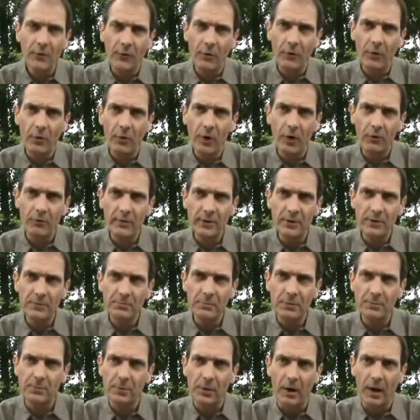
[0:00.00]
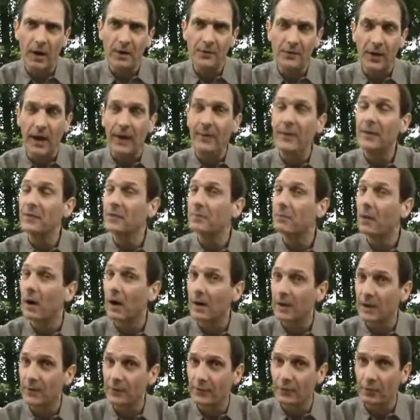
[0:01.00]
for a reasonable price, and there's a
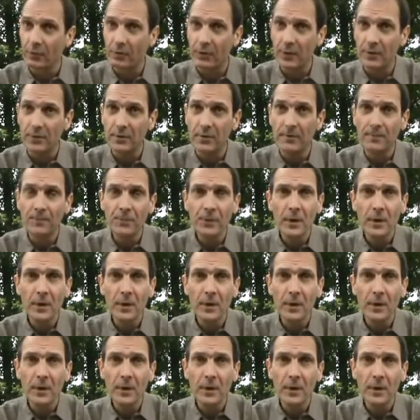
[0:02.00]
market for it.